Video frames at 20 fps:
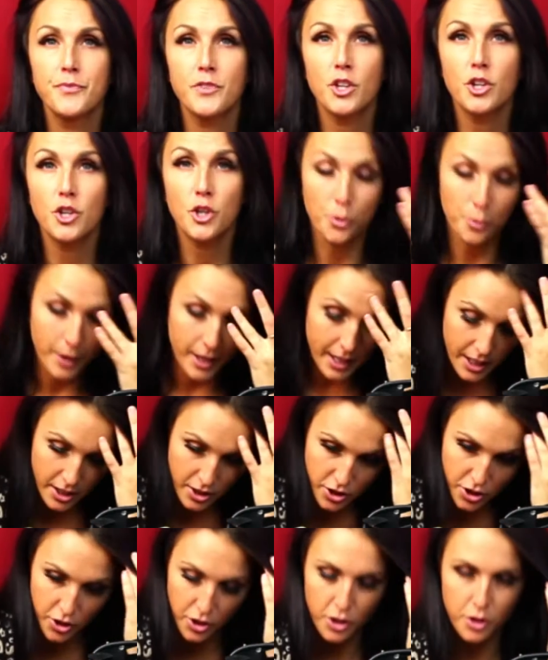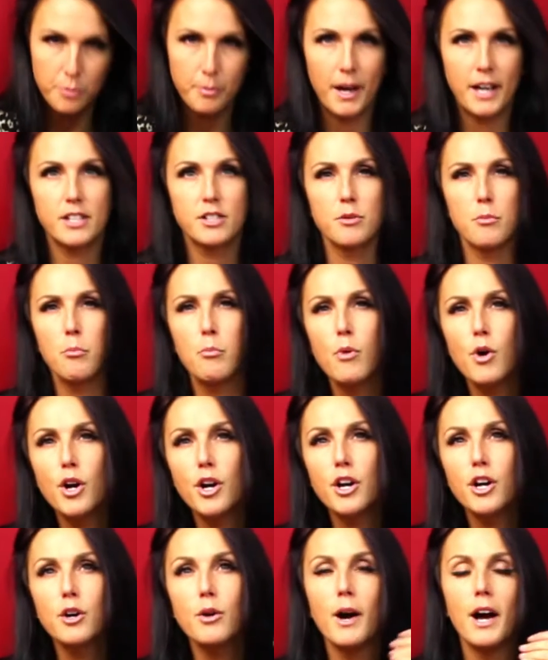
your reading to you by tomorrow.